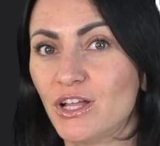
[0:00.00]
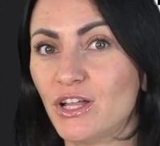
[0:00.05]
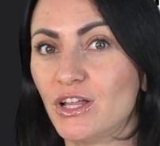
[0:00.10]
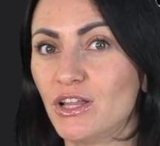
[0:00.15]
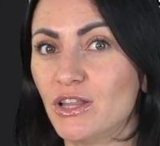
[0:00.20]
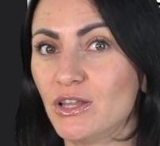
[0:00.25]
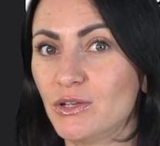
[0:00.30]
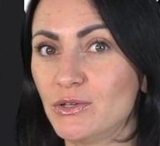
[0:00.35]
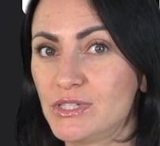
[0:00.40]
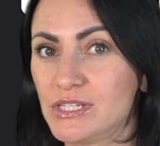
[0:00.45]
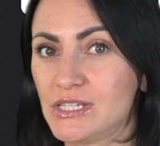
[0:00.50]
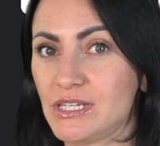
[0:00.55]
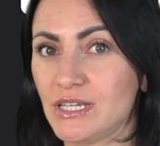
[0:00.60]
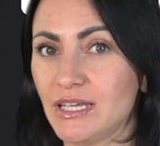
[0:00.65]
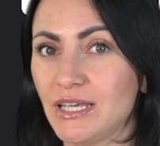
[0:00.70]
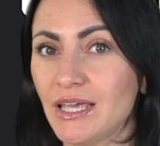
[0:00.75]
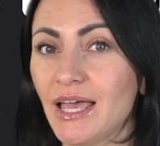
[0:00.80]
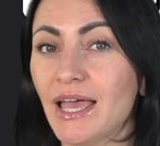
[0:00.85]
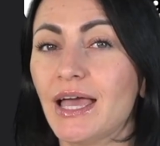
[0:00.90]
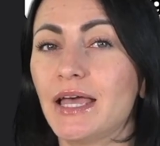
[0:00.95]

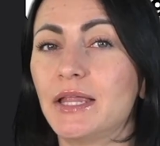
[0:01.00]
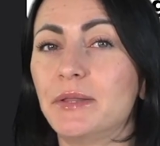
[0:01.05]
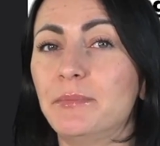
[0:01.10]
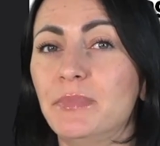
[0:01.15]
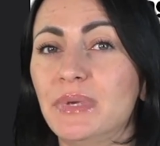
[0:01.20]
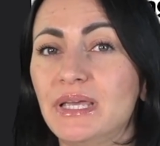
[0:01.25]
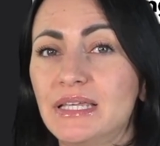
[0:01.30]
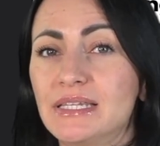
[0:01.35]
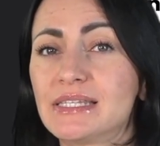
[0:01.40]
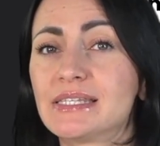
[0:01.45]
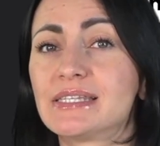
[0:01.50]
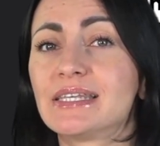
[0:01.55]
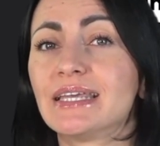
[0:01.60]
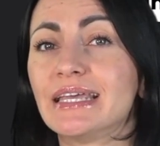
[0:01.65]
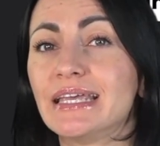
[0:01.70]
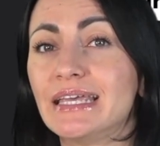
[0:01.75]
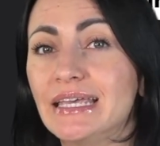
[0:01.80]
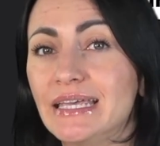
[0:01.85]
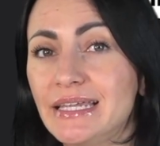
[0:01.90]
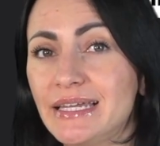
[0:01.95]
Lucy admits
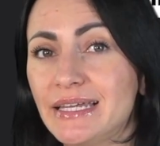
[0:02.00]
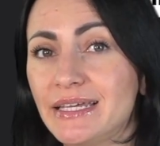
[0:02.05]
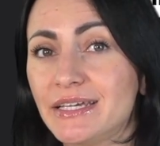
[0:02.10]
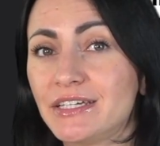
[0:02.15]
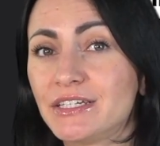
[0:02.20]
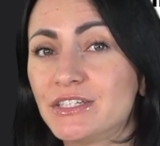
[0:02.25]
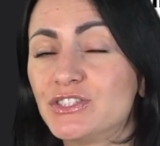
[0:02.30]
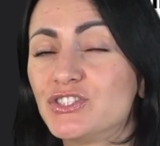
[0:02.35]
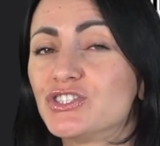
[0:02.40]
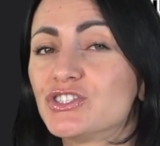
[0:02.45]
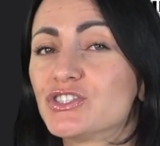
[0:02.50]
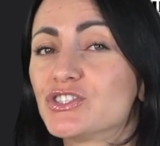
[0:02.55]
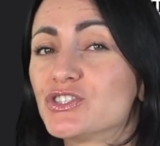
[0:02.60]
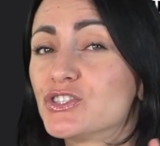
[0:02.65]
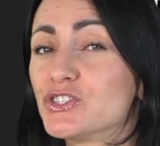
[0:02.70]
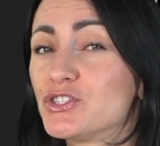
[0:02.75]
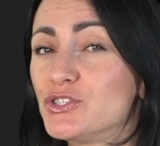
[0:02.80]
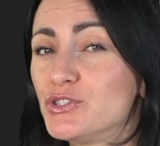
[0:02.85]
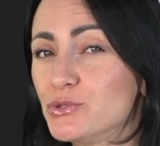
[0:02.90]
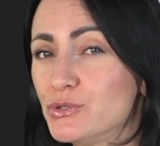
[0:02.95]
eating
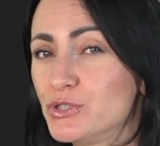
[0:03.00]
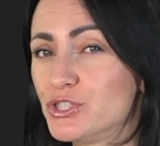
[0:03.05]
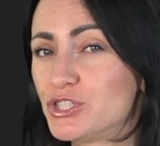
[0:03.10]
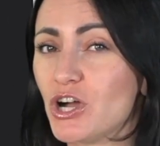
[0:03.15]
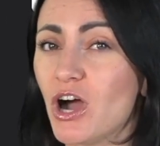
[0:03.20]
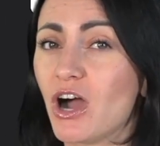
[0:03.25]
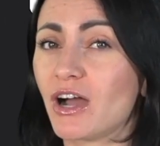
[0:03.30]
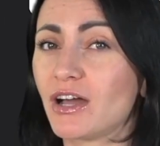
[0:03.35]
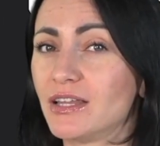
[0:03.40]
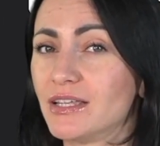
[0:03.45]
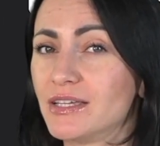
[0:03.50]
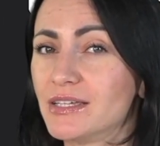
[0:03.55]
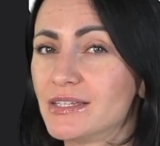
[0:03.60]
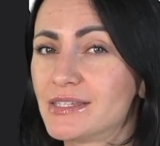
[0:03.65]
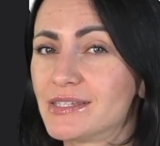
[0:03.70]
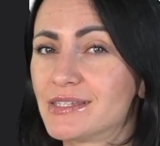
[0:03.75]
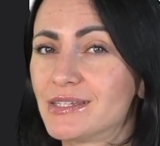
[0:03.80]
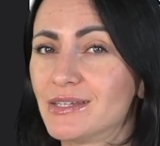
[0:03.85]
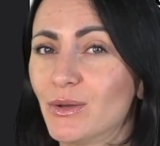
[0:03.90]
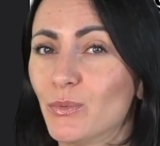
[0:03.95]
just 2
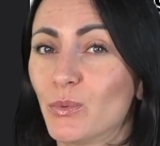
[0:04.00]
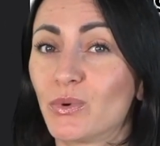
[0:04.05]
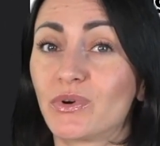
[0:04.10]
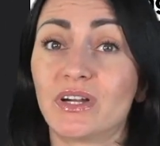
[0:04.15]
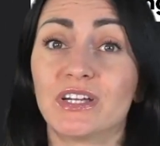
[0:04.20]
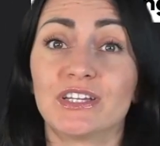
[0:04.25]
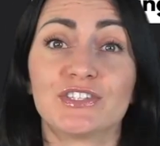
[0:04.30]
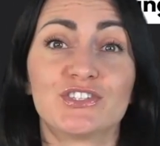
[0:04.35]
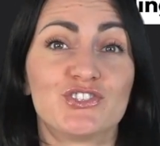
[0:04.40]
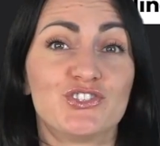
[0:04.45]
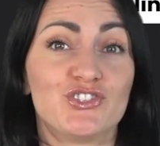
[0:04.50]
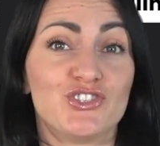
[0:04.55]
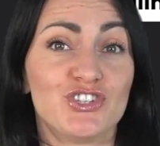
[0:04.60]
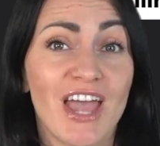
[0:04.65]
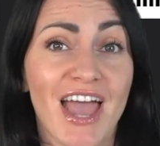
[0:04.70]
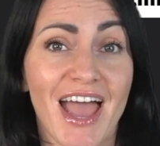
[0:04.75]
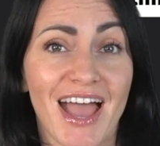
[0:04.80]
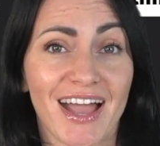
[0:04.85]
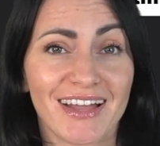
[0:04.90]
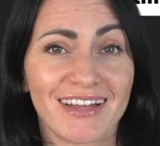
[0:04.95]
chocolates, whereas
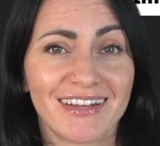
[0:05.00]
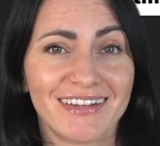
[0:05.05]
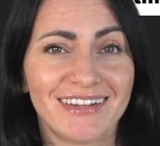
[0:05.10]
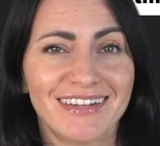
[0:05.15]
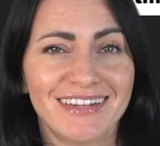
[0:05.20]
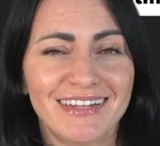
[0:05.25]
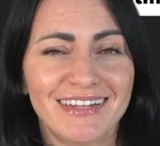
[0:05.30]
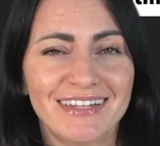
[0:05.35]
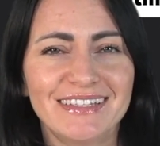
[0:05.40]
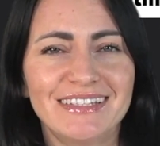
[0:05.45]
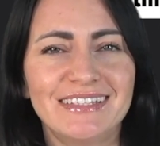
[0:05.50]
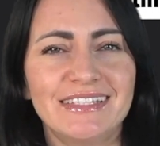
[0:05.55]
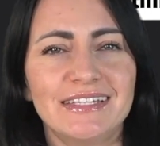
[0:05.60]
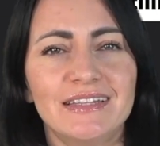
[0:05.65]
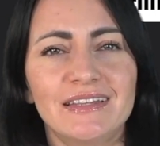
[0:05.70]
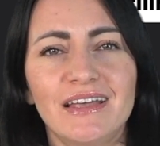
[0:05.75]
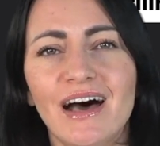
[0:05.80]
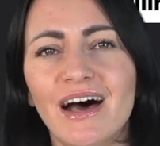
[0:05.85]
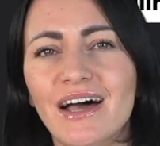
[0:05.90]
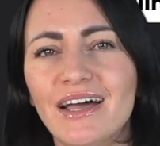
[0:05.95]
Jack
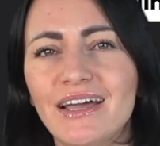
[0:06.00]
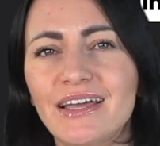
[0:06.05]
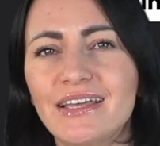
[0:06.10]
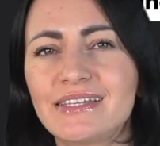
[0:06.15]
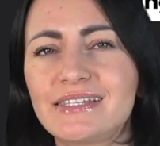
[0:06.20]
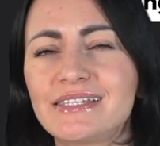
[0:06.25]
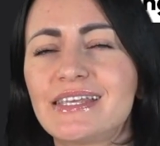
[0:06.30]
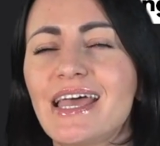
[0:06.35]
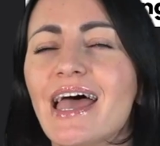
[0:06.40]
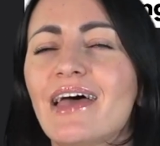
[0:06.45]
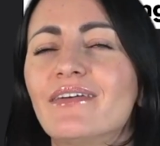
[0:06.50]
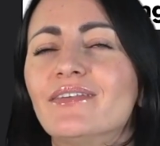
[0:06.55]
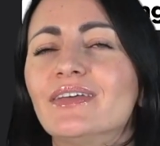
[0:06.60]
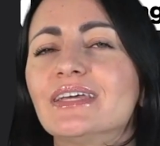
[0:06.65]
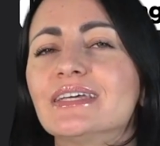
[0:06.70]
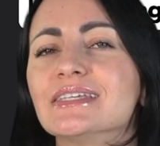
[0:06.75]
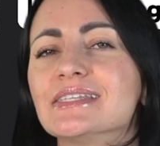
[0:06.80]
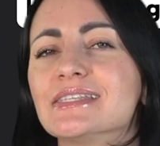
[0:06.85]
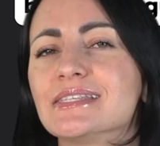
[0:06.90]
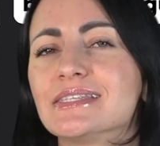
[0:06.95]
denies having
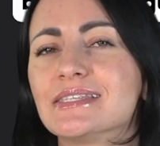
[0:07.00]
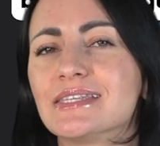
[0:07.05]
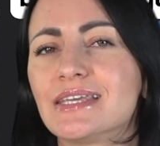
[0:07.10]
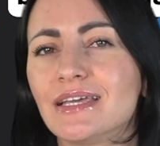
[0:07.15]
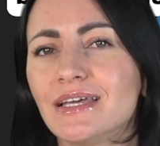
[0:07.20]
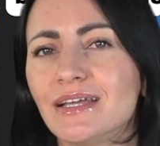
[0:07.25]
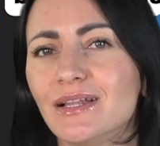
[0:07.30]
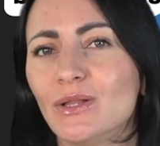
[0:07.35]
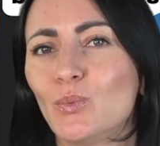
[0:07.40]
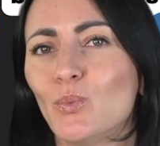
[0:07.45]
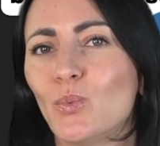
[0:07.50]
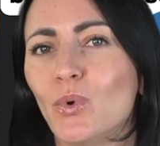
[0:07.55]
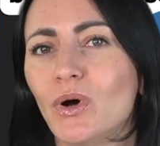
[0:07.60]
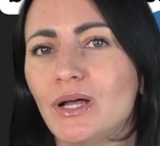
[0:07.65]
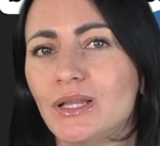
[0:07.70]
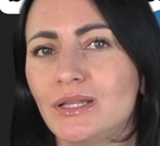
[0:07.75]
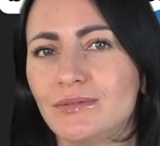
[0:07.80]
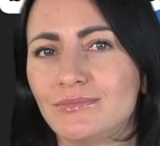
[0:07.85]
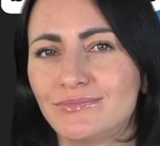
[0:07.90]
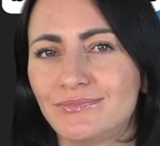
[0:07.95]
a single
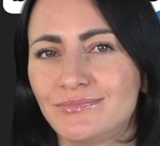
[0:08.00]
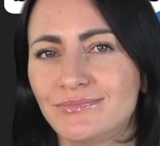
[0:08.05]
one.